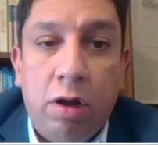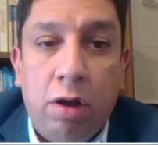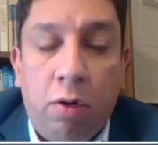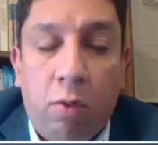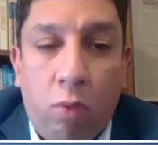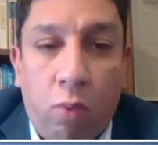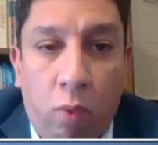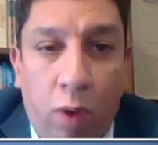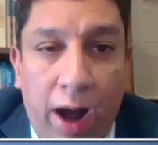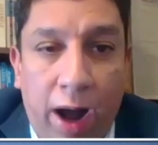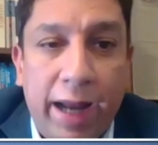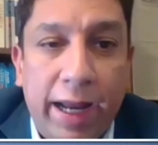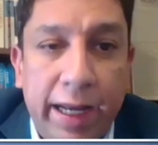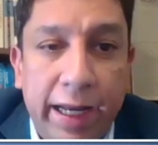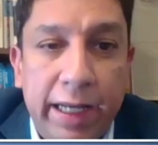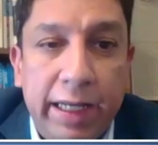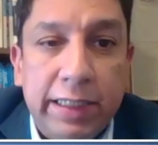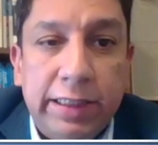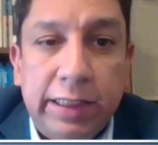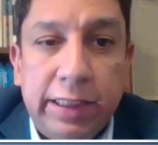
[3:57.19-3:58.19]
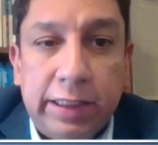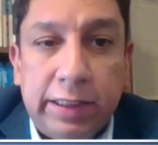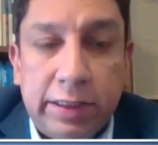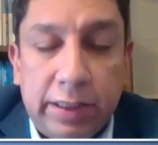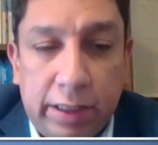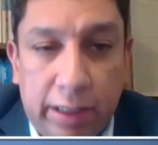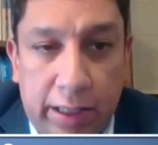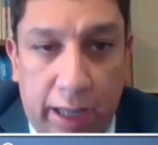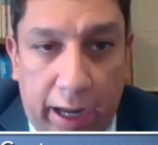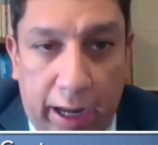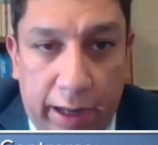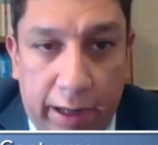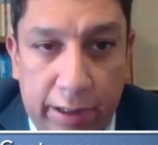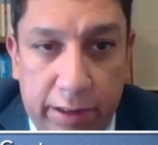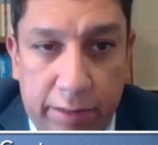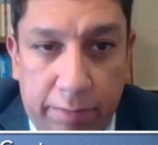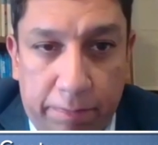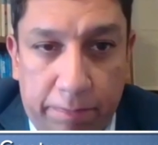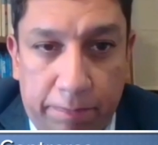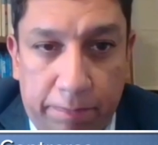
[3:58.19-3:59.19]
Why is it that
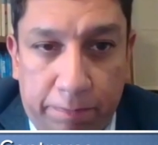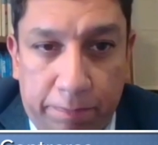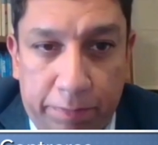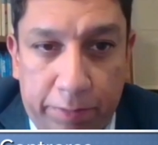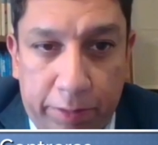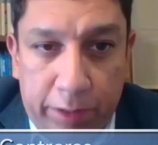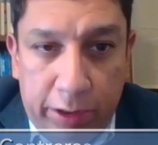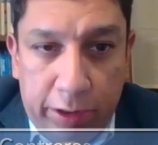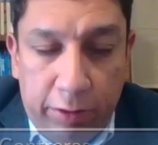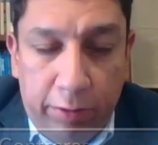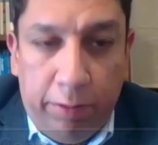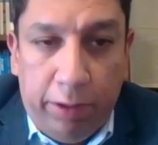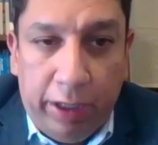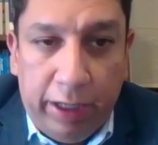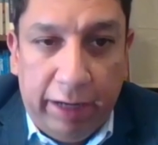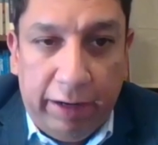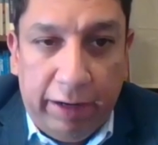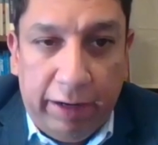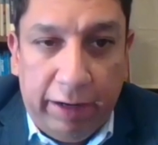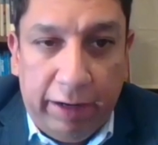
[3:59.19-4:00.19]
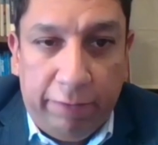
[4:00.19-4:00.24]
you believe